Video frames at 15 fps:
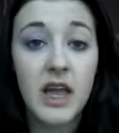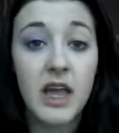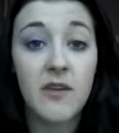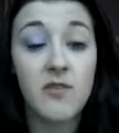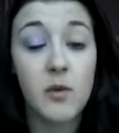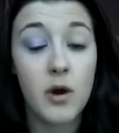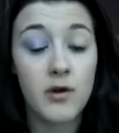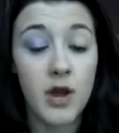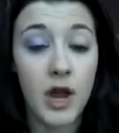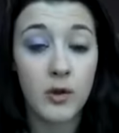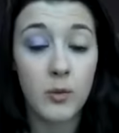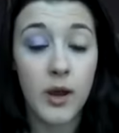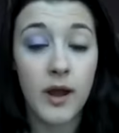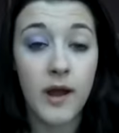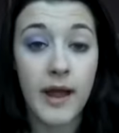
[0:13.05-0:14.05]
If you are not
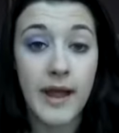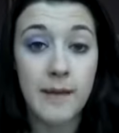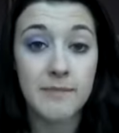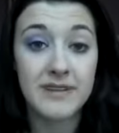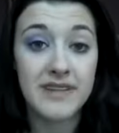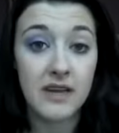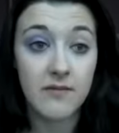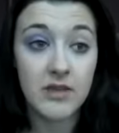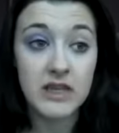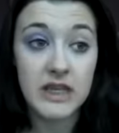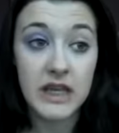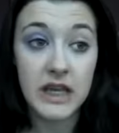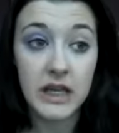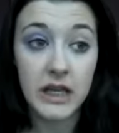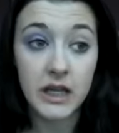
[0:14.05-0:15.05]
aware, I am
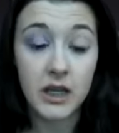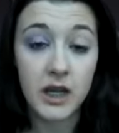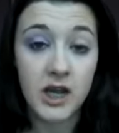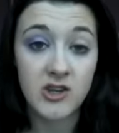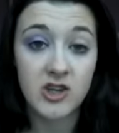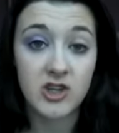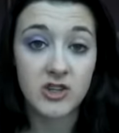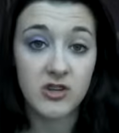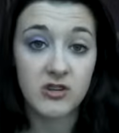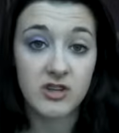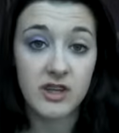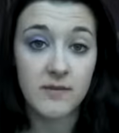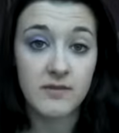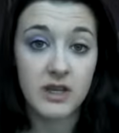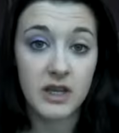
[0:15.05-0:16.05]
17. I just turned
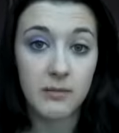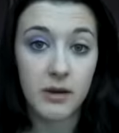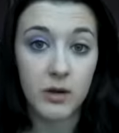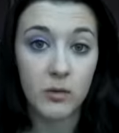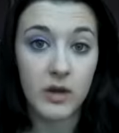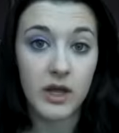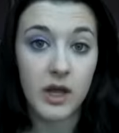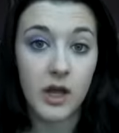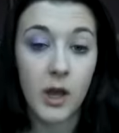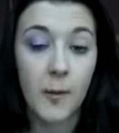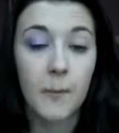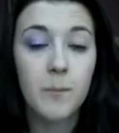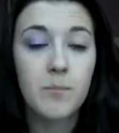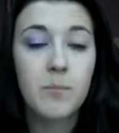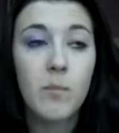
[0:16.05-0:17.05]
17 about a week ago.
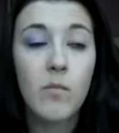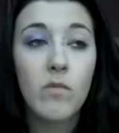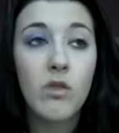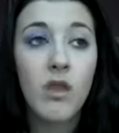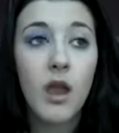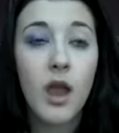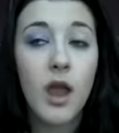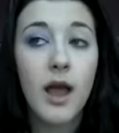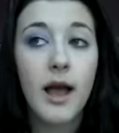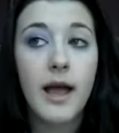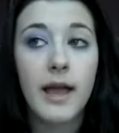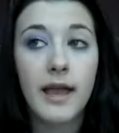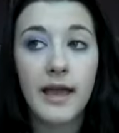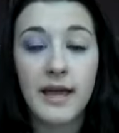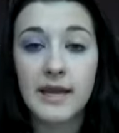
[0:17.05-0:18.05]

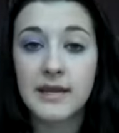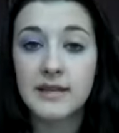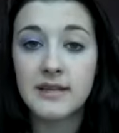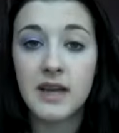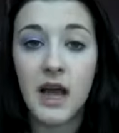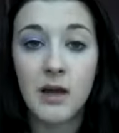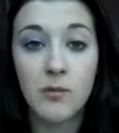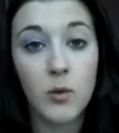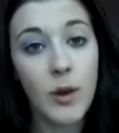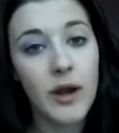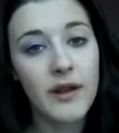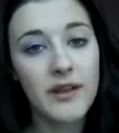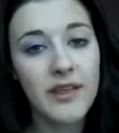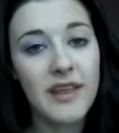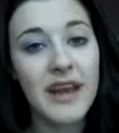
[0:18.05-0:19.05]
And I'm aware
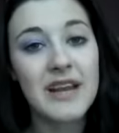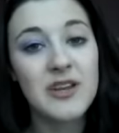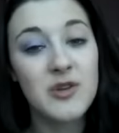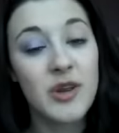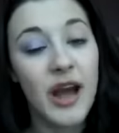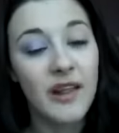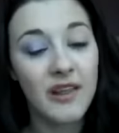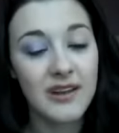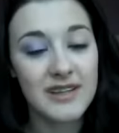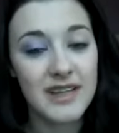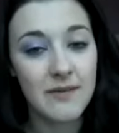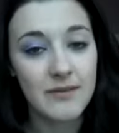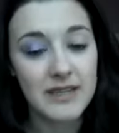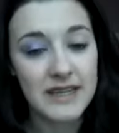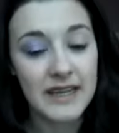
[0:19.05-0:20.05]
that I do not look
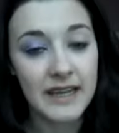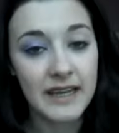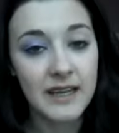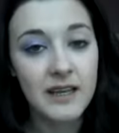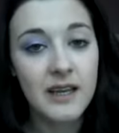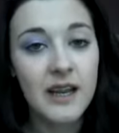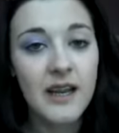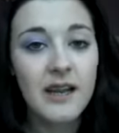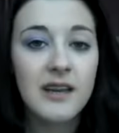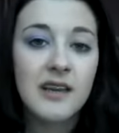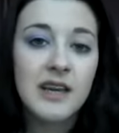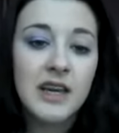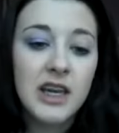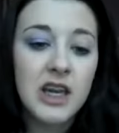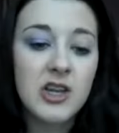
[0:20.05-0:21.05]
17.
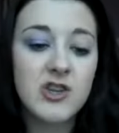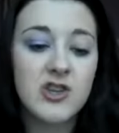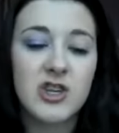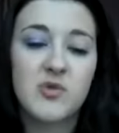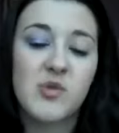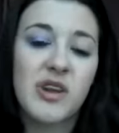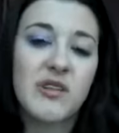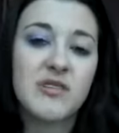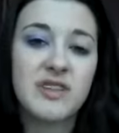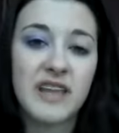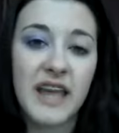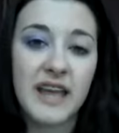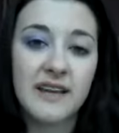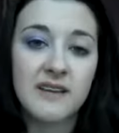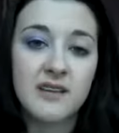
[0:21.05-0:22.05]
It's just one of those
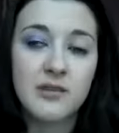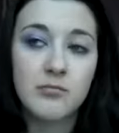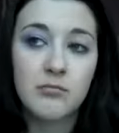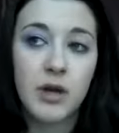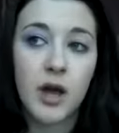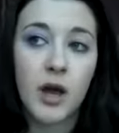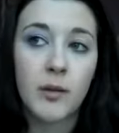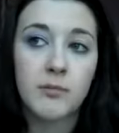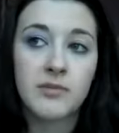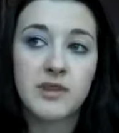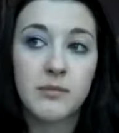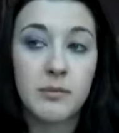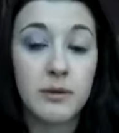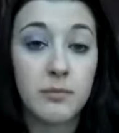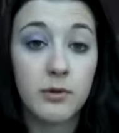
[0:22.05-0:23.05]
things.
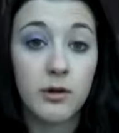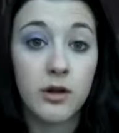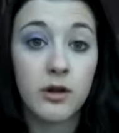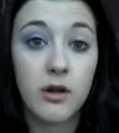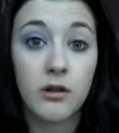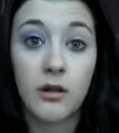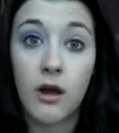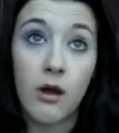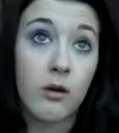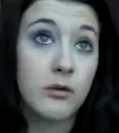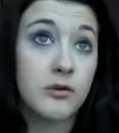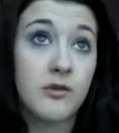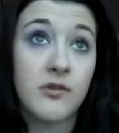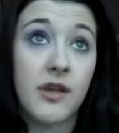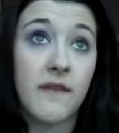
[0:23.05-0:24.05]
Some people look a lot
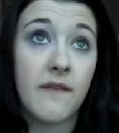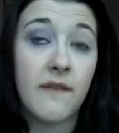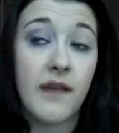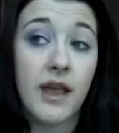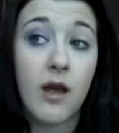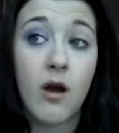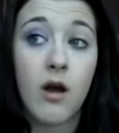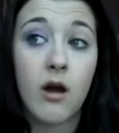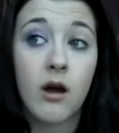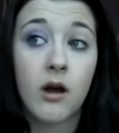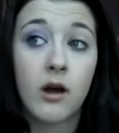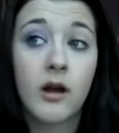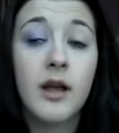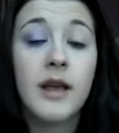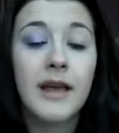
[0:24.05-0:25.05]
older than they
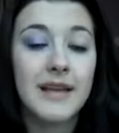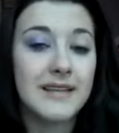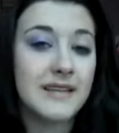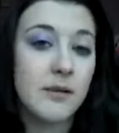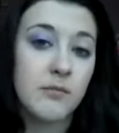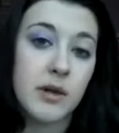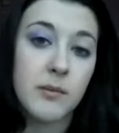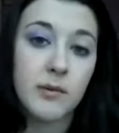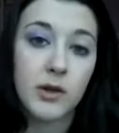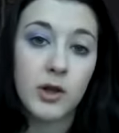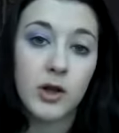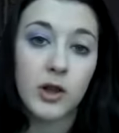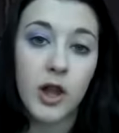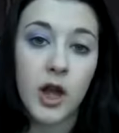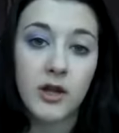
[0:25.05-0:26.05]
are, and some people
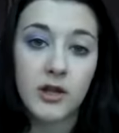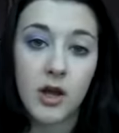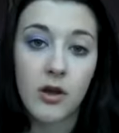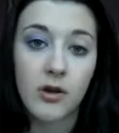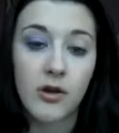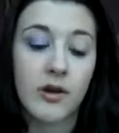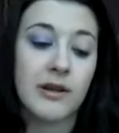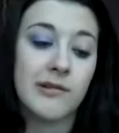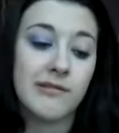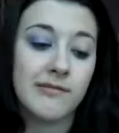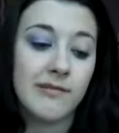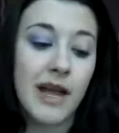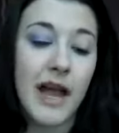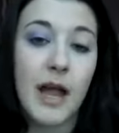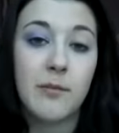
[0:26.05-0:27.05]
look a lot younger, and
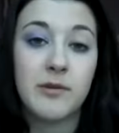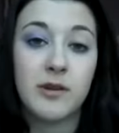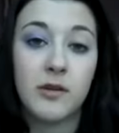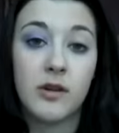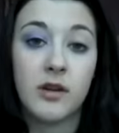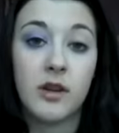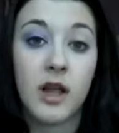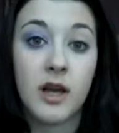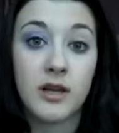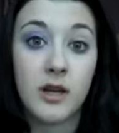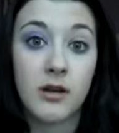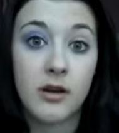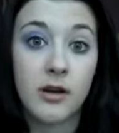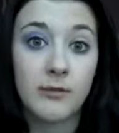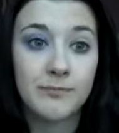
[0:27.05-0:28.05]
I happen to look a lot
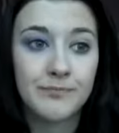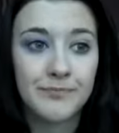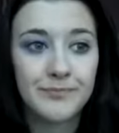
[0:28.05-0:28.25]
younger.